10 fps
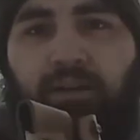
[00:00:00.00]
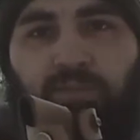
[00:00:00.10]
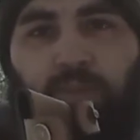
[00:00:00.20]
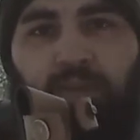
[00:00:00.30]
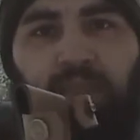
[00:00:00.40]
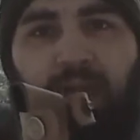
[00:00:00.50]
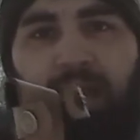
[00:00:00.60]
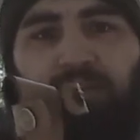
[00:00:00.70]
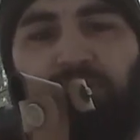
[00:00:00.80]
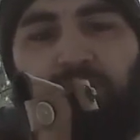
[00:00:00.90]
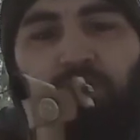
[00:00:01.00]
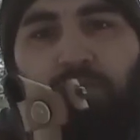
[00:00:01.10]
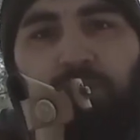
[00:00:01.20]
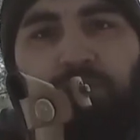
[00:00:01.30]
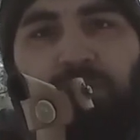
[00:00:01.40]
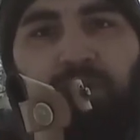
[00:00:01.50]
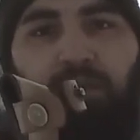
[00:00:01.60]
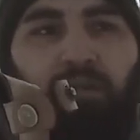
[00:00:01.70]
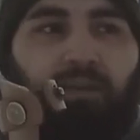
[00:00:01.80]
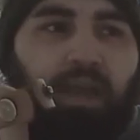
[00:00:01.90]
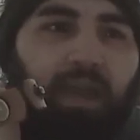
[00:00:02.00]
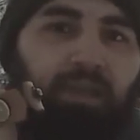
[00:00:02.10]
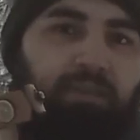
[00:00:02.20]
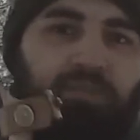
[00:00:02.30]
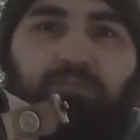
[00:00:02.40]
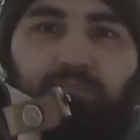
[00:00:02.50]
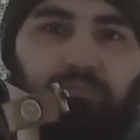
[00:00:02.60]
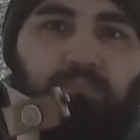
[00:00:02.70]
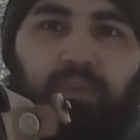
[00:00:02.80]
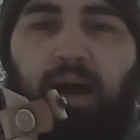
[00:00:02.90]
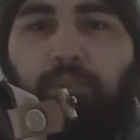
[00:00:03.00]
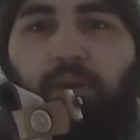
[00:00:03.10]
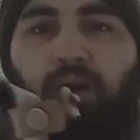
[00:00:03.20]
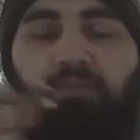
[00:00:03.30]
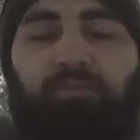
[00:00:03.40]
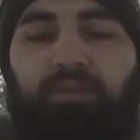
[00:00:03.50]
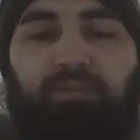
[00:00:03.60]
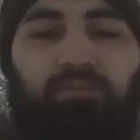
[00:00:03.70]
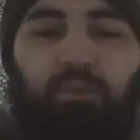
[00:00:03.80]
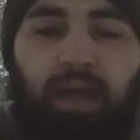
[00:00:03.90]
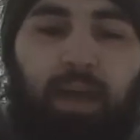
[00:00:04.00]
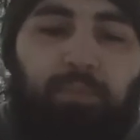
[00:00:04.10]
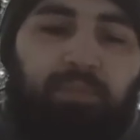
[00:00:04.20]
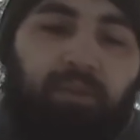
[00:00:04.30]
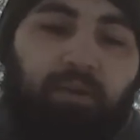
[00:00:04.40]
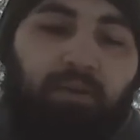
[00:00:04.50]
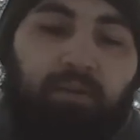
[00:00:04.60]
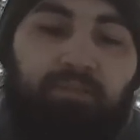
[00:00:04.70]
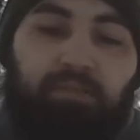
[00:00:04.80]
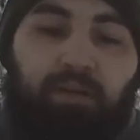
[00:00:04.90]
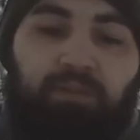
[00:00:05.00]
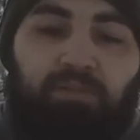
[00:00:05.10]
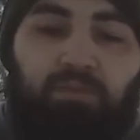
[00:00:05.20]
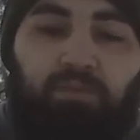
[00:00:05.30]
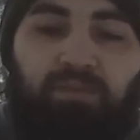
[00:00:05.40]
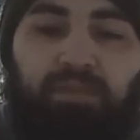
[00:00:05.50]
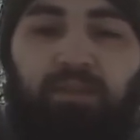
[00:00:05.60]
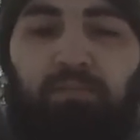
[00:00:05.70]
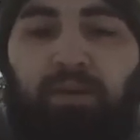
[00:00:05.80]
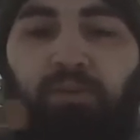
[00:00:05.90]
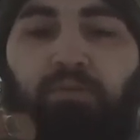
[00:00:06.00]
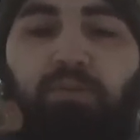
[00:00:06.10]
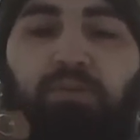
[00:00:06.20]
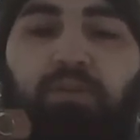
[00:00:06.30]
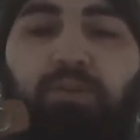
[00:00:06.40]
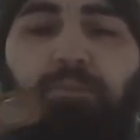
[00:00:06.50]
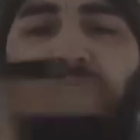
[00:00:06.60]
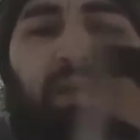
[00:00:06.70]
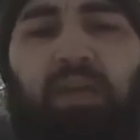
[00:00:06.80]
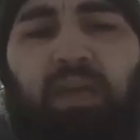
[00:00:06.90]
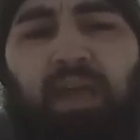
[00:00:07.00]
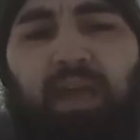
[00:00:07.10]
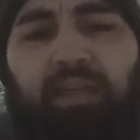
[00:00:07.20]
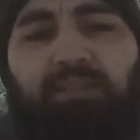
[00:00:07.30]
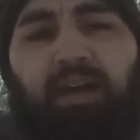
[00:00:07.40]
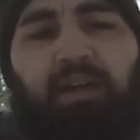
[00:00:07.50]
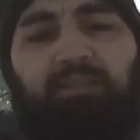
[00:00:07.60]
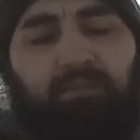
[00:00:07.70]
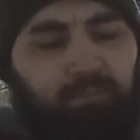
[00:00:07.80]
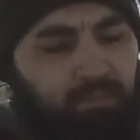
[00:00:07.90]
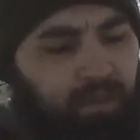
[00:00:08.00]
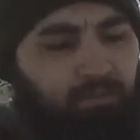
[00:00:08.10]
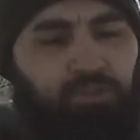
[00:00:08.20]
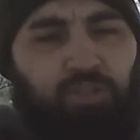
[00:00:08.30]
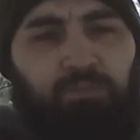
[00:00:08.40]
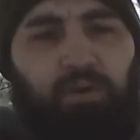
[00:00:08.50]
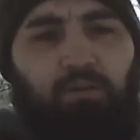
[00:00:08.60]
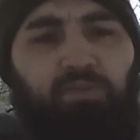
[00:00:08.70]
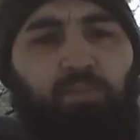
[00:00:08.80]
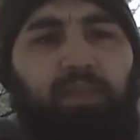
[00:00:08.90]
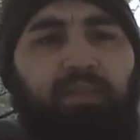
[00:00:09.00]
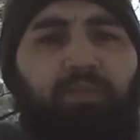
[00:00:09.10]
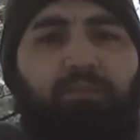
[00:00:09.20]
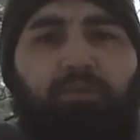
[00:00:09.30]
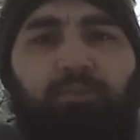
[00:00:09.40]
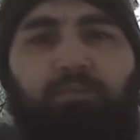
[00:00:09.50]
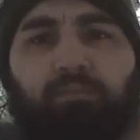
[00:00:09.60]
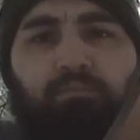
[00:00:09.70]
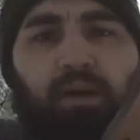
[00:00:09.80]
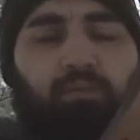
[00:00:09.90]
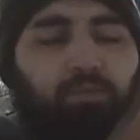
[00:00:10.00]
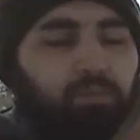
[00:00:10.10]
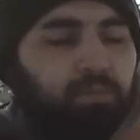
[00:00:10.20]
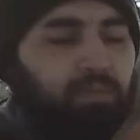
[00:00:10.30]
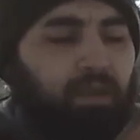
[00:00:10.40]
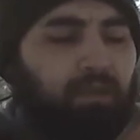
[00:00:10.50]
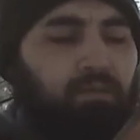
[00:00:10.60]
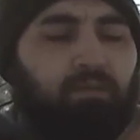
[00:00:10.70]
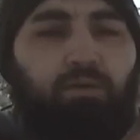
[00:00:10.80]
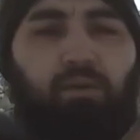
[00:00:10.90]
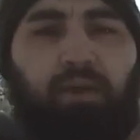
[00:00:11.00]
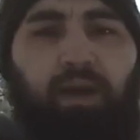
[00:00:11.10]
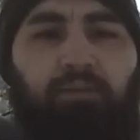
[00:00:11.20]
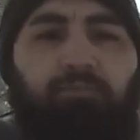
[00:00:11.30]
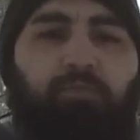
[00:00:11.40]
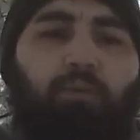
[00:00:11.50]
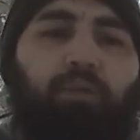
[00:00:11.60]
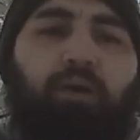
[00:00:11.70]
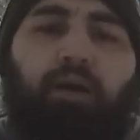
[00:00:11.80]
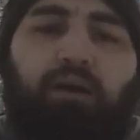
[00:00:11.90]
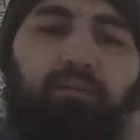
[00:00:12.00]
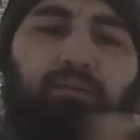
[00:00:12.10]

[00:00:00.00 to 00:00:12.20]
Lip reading: I was swinging the hatchet, the Kukri was in here, and it just popped off. That's what happened there, and I was like, well, that's cool. So it's held on by Gorilla Glue, and it's got some El Cheapo suede leather belt loop thing going on for